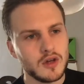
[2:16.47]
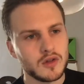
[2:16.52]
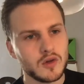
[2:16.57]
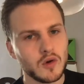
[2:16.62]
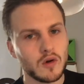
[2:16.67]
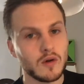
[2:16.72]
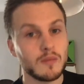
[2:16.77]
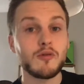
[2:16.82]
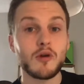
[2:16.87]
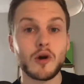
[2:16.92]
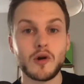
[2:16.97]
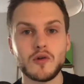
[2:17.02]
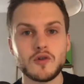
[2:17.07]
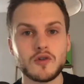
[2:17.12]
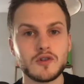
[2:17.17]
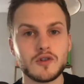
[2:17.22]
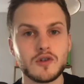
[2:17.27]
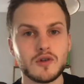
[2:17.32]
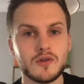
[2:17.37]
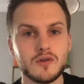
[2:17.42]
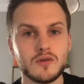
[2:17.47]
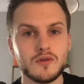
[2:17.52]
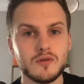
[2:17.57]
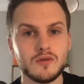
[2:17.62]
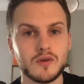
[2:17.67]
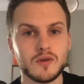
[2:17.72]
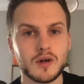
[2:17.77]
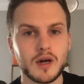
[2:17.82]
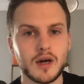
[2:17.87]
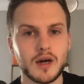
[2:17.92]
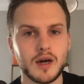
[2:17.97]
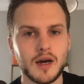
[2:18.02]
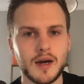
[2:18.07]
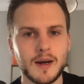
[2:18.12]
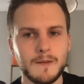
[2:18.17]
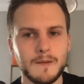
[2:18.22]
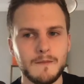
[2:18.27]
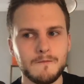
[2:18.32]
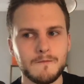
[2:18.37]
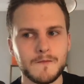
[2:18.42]
your approach to
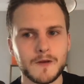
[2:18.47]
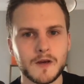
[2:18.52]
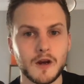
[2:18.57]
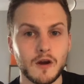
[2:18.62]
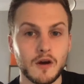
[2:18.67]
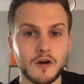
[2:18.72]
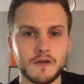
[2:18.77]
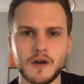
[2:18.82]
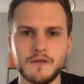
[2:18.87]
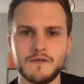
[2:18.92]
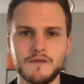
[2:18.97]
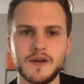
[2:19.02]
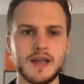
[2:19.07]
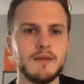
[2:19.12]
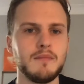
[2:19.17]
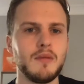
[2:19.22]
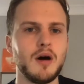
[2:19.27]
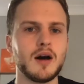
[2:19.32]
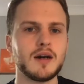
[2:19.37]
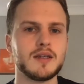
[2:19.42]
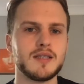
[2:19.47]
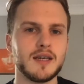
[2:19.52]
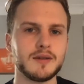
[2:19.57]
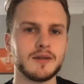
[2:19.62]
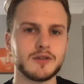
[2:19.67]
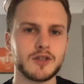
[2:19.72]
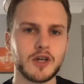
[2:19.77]
affiliate marketing.